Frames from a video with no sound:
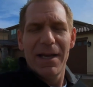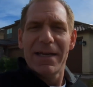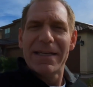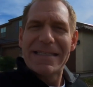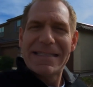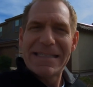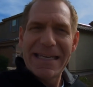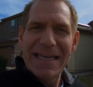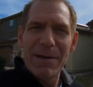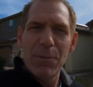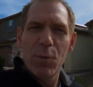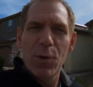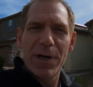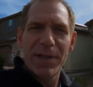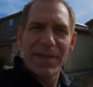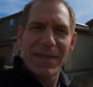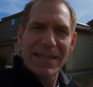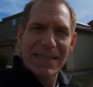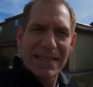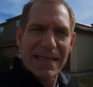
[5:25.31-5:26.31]
see
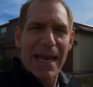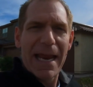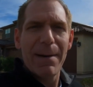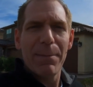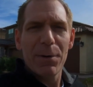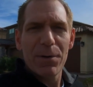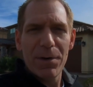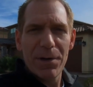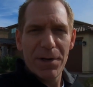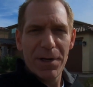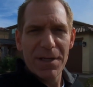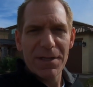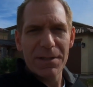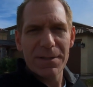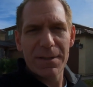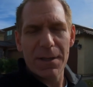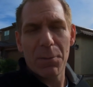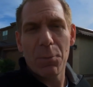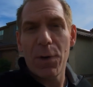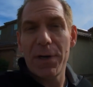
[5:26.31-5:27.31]
what this neighborhood
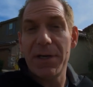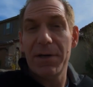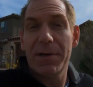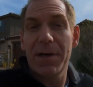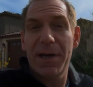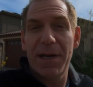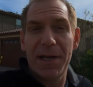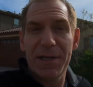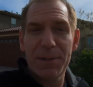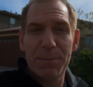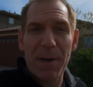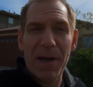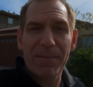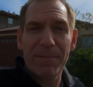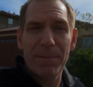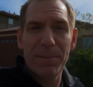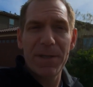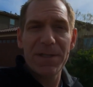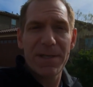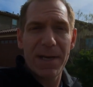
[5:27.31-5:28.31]
is, what you're going to expect
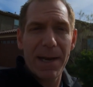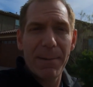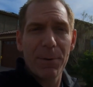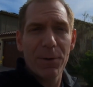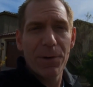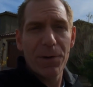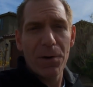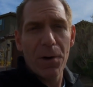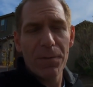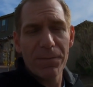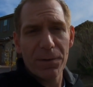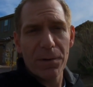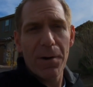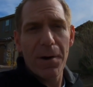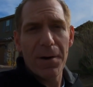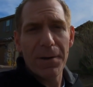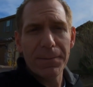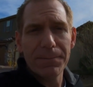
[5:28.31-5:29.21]
from this neighborhood overall.